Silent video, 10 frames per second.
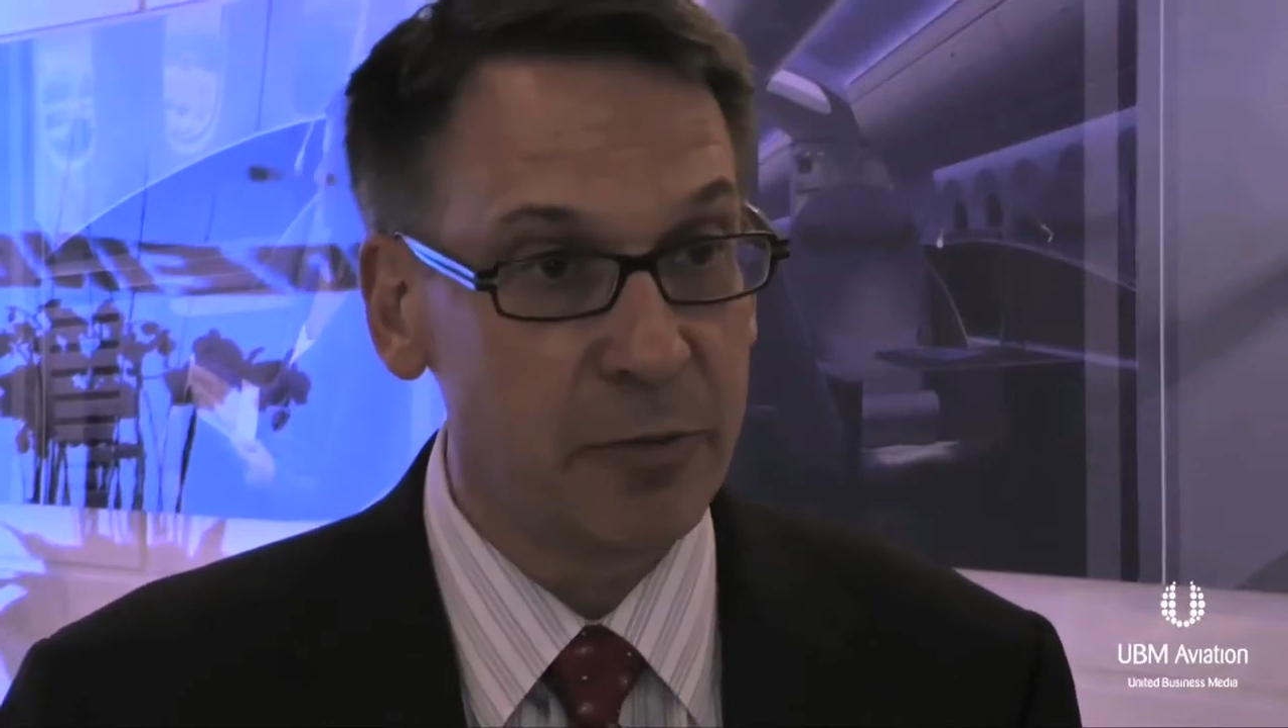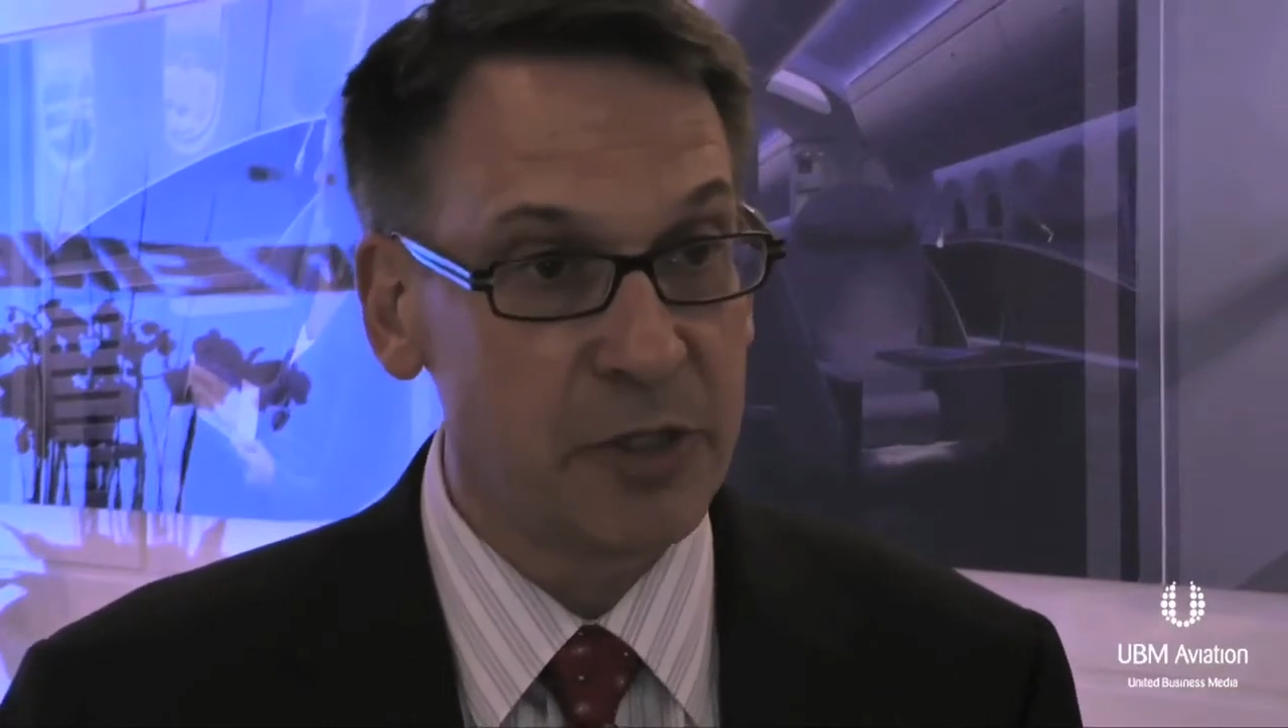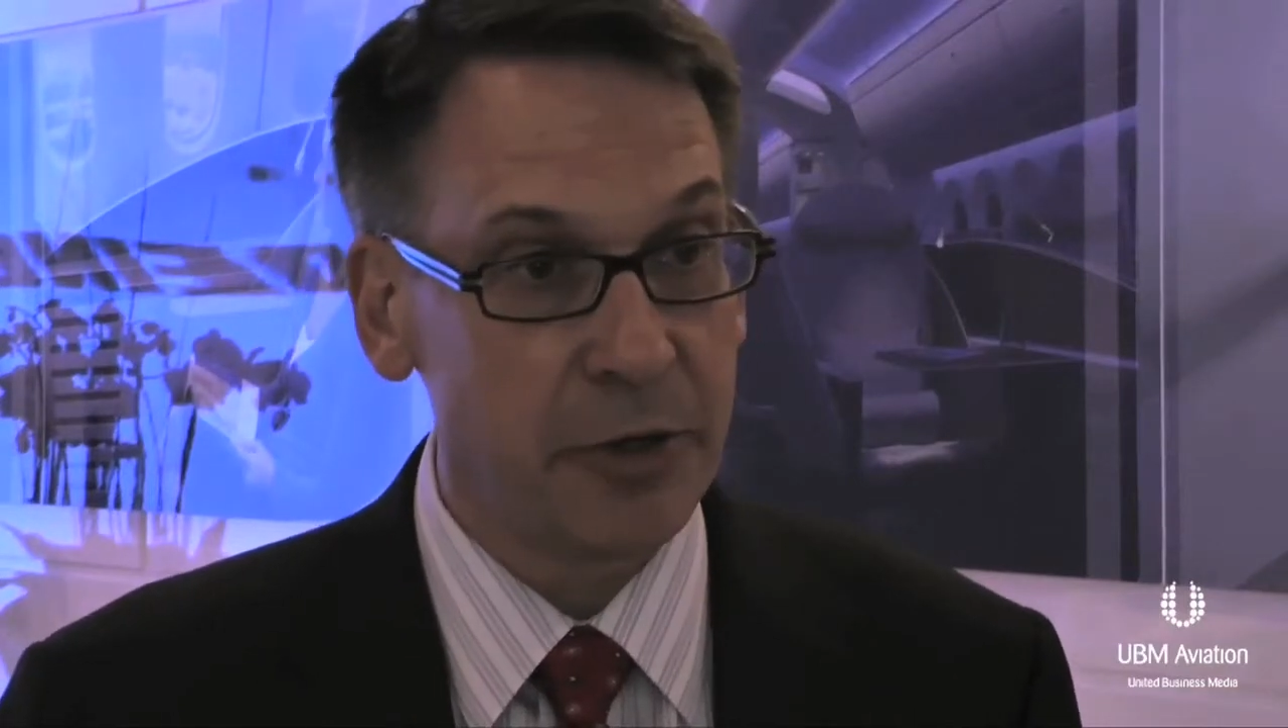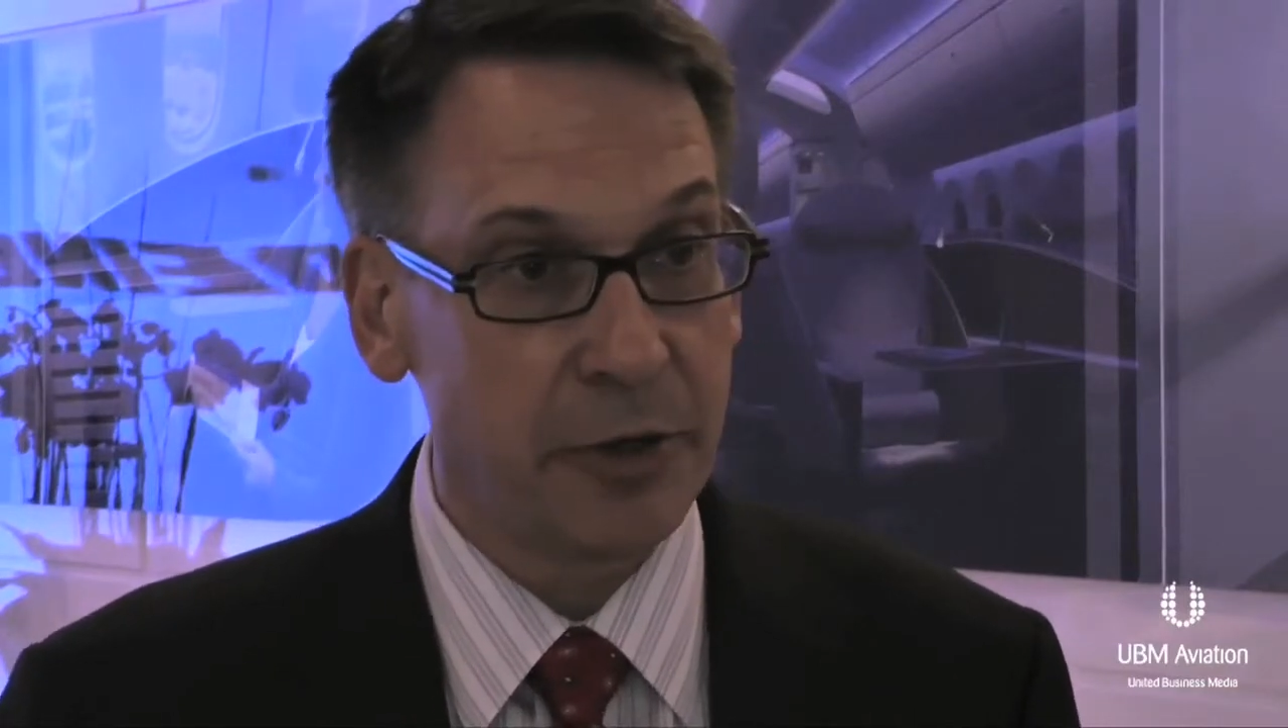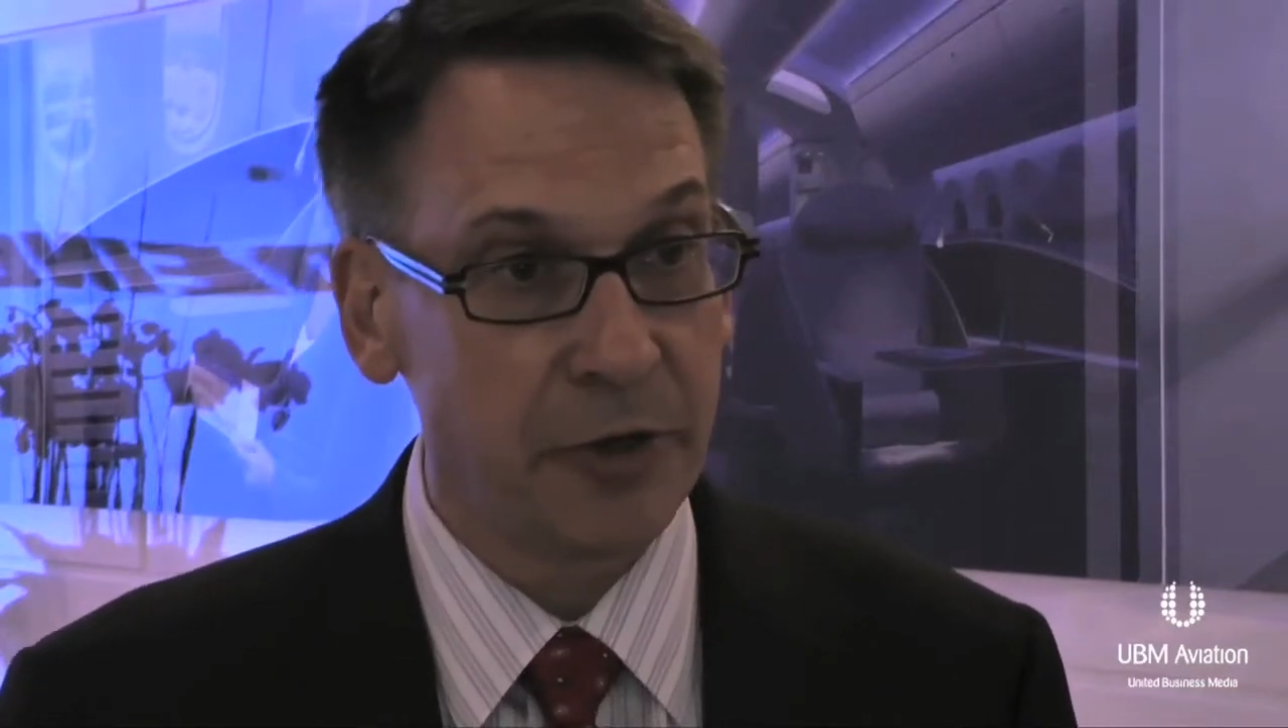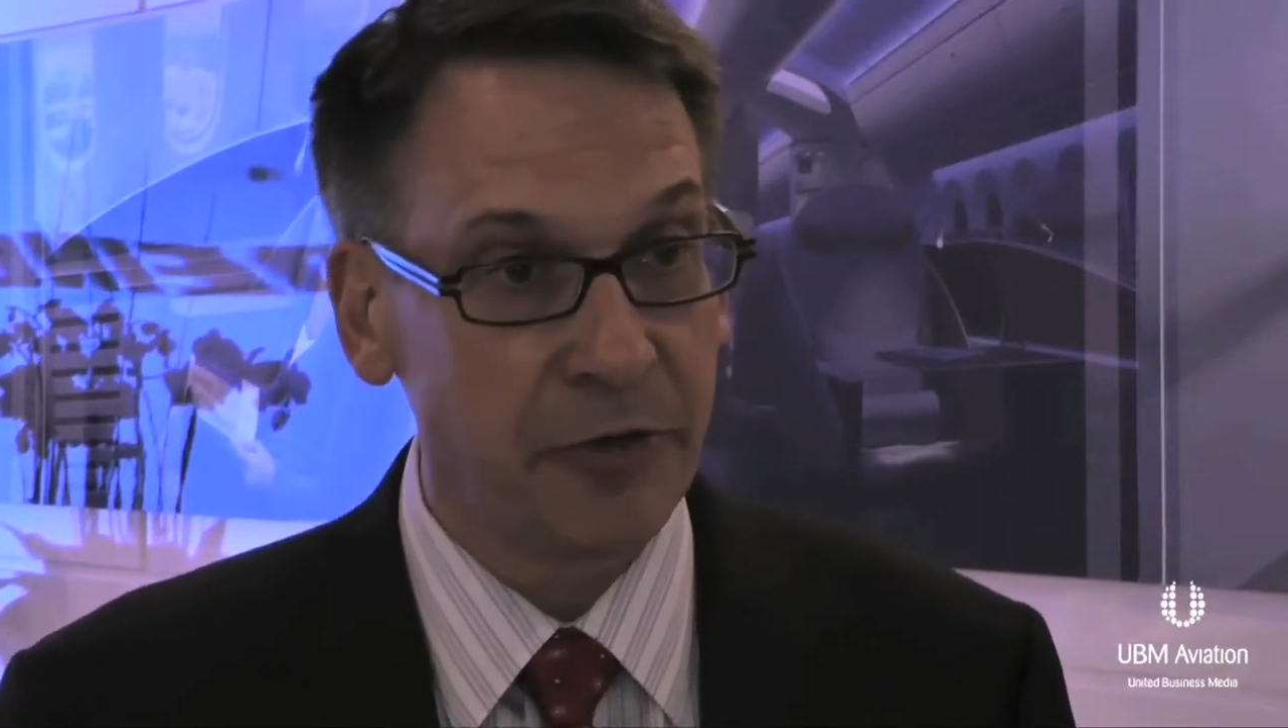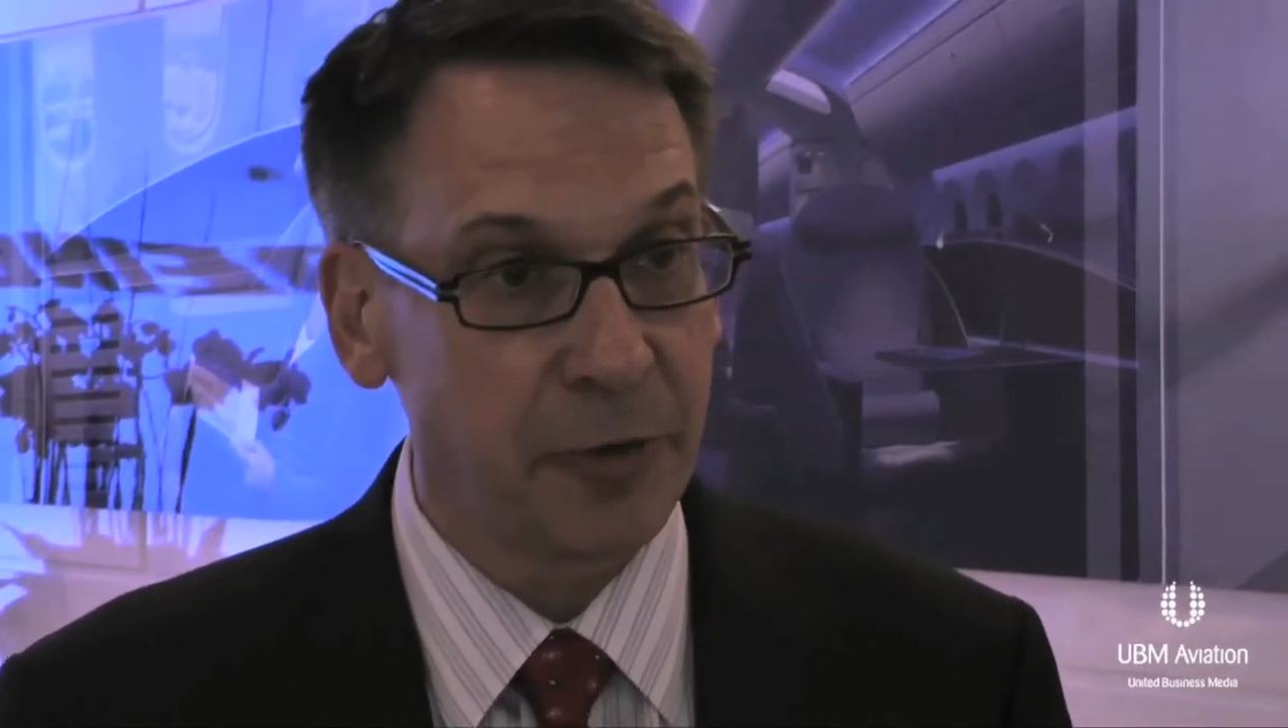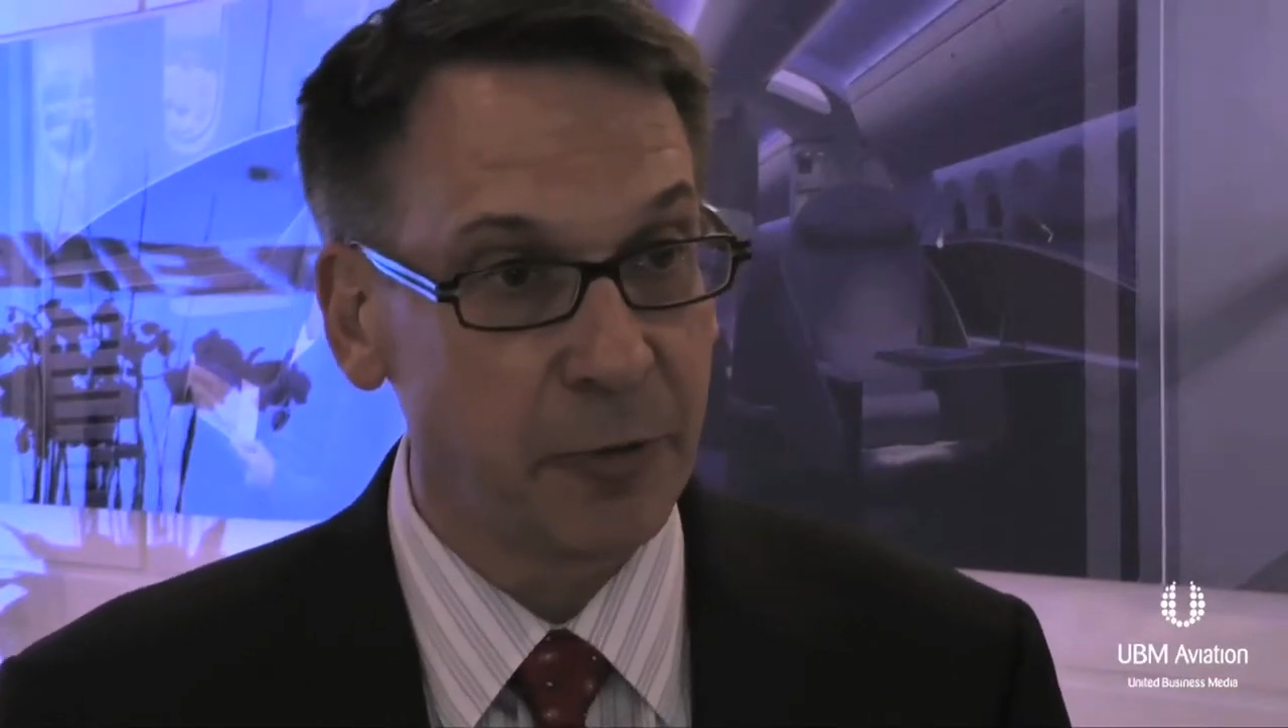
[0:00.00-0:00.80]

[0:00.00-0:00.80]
the materials.